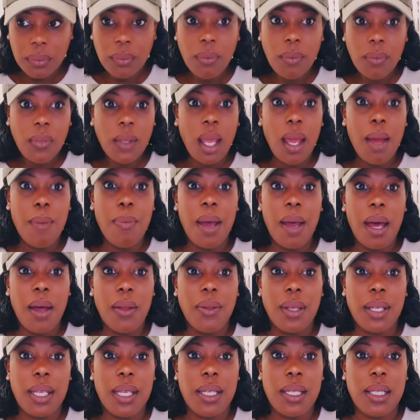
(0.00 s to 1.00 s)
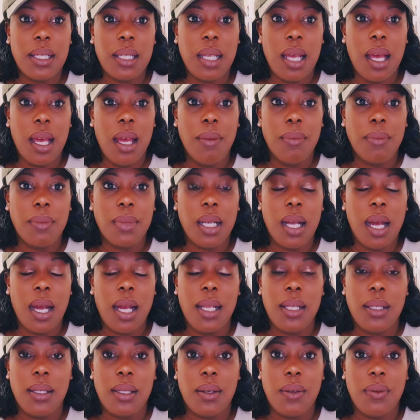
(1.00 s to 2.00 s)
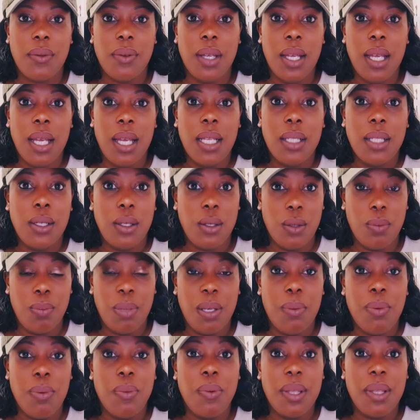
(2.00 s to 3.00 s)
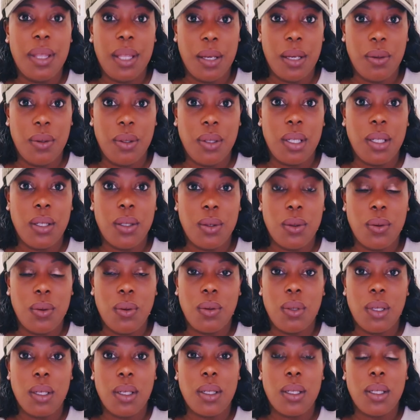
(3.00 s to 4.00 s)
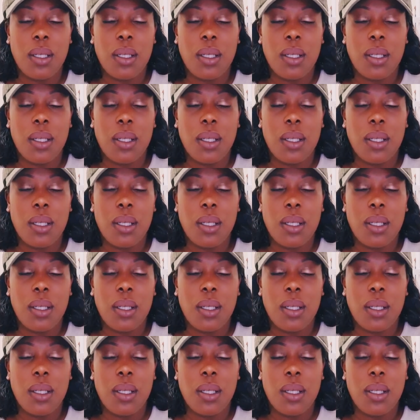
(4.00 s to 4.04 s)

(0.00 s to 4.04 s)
about these kinds of just people with those disorders.